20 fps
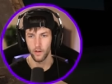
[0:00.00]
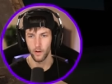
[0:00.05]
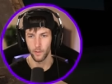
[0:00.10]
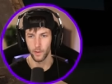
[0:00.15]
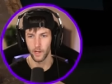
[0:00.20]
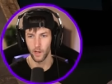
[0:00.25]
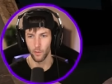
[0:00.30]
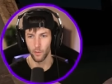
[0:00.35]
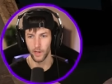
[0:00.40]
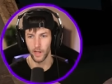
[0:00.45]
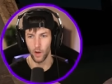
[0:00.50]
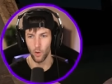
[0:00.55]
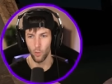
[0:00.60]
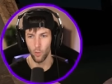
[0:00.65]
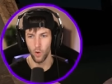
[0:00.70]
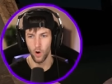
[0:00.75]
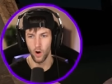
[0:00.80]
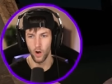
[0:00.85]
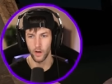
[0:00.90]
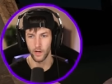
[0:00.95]
There we go. We got
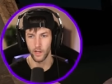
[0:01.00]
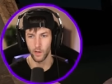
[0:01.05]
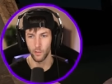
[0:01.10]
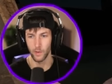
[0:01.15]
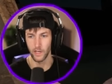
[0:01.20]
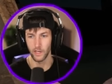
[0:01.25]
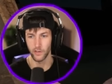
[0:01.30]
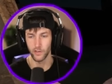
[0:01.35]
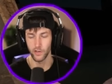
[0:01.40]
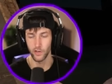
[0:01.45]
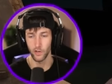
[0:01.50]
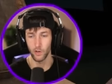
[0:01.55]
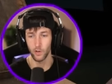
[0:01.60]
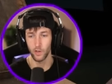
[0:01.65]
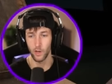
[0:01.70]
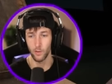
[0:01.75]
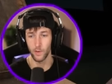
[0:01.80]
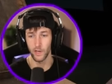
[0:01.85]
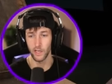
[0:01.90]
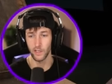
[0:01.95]
one. Can we get
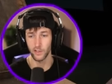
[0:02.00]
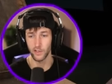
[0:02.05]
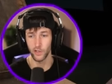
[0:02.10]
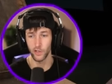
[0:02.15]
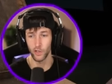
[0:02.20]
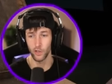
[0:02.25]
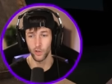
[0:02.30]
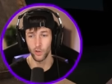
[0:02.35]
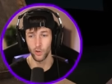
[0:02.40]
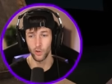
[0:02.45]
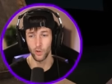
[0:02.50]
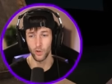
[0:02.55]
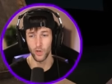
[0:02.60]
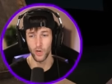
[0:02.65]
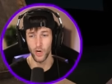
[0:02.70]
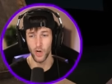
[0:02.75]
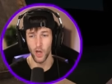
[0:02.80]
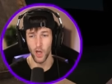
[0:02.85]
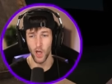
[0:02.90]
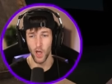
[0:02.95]
two? Can we get two?
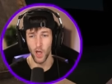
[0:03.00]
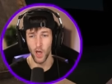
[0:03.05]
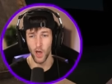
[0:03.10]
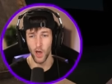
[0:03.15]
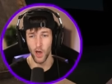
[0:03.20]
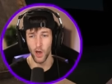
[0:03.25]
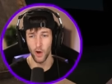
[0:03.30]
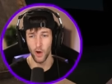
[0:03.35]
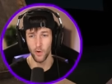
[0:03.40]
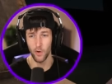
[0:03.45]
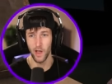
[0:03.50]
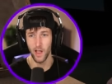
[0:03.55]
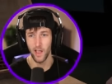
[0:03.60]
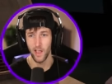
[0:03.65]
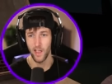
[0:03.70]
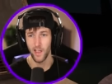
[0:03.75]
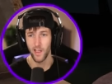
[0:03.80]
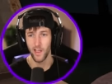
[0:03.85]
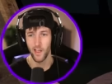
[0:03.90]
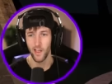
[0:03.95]
No!
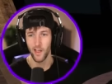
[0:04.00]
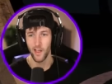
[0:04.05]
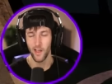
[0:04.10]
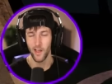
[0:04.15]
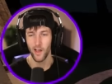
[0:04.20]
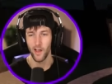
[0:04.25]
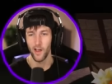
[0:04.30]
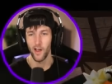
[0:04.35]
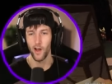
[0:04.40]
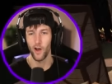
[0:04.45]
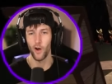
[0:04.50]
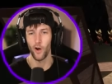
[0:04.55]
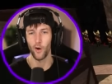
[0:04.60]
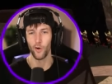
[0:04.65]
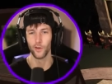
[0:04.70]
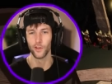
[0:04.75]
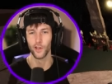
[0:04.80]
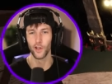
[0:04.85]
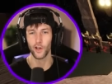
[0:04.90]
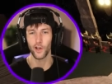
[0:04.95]

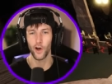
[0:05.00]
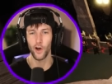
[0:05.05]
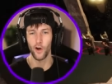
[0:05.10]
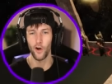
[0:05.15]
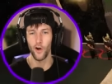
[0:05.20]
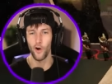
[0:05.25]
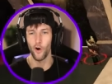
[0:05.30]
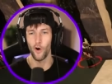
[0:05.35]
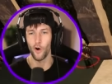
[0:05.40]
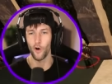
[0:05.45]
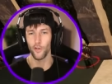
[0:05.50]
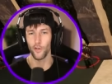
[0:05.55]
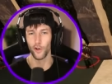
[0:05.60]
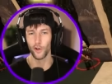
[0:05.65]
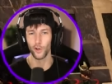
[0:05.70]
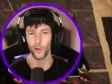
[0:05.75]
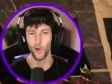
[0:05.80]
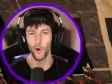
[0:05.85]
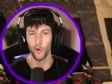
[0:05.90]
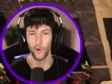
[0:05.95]
Oh, and look at all the
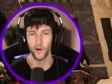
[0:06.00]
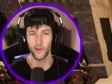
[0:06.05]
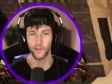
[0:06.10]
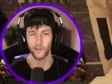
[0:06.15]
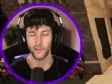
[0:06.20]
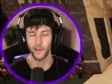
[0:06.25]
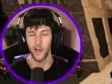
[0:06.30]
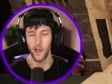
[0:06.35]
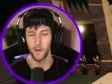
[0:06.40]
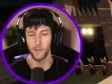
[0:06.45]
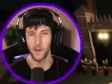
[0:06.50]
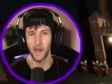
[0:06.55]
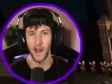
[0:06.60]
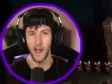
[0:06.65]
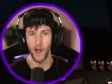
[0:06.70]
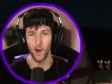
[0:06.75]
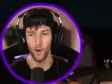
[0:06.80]
loras coming